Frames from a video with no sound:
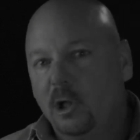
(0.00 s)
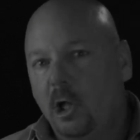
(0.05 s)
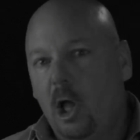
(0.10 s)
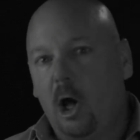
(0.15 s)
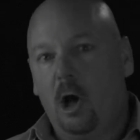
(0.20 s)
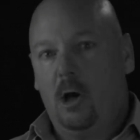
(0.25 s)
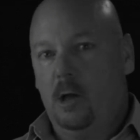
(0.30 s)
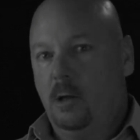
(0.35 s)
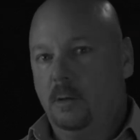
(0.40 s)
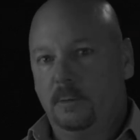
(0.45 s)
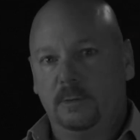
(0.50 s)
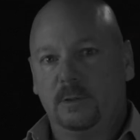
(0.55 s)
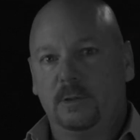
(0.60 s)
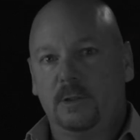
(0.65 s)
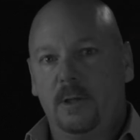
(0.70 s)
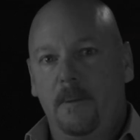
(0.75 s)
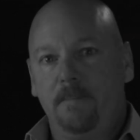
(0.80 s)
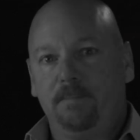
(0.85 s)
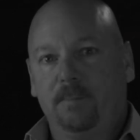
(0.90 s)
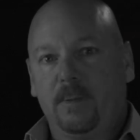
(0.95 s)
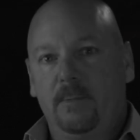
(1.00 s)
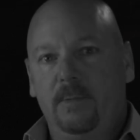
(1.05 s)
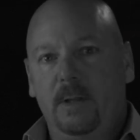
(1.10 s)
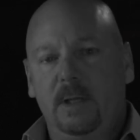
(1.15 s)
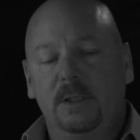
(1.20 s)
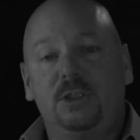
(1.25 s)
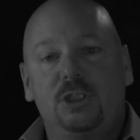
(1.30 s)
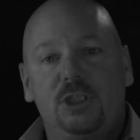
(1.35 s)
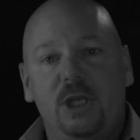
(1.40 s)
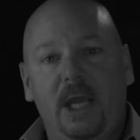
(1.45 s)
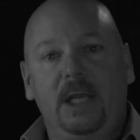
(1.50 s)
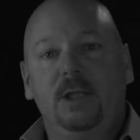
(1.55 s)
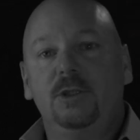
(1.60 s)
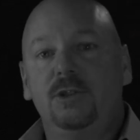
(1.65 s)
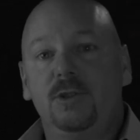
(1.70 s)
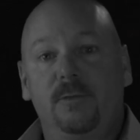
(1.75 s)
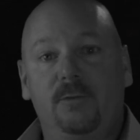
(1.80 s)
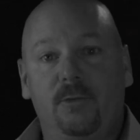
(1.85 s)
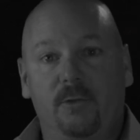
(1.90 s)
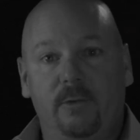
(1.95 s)
laws that
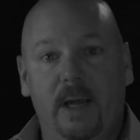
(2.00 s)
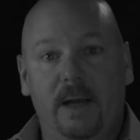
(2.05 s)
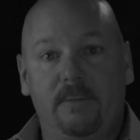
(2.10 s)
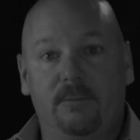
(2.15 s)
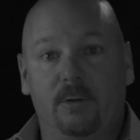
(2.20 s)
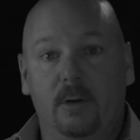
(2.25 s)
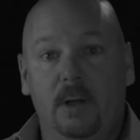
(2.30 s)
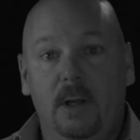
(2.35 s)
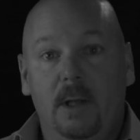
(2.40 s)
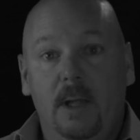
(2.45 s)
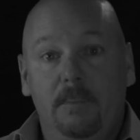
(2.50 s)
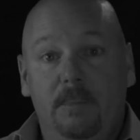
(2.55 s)
change you forever,